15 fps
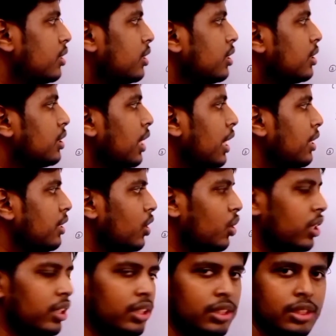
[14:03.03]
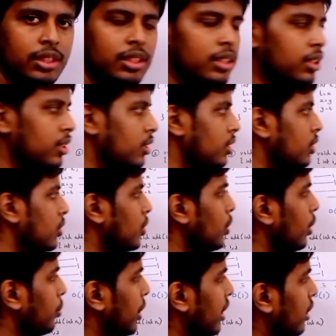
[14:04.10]
This is n order.
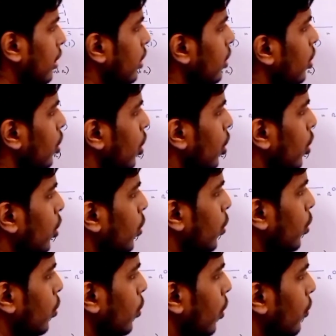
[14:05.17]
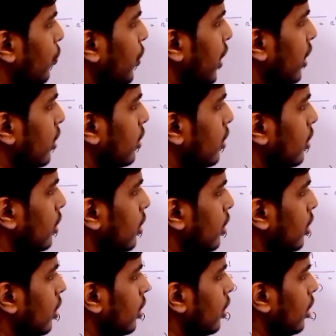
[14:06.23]
So I am writing O of n.
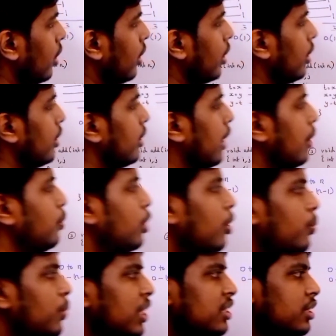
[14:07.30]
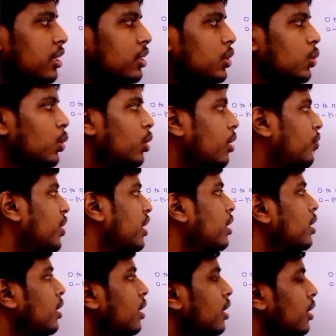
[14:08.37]
Time complexity is O of
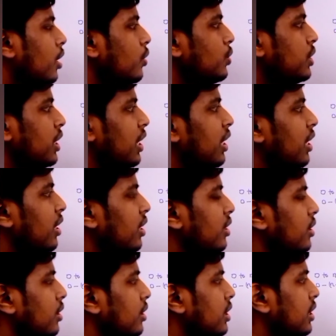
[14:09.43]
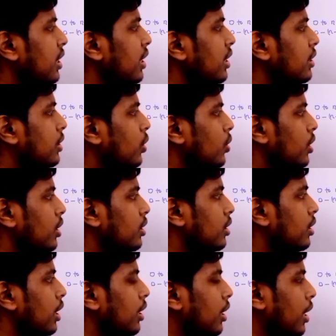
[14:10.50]
n. Now see, in this case
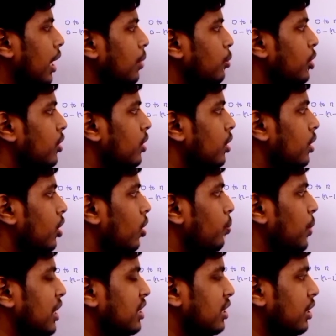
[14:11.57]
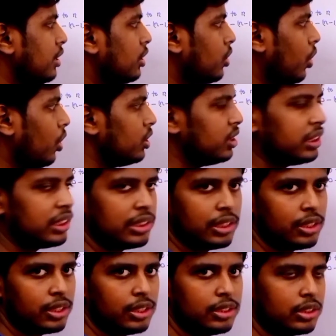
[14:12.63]
the time complexity is
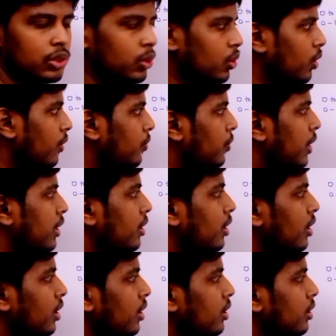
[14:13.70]
constant. It's O of 1.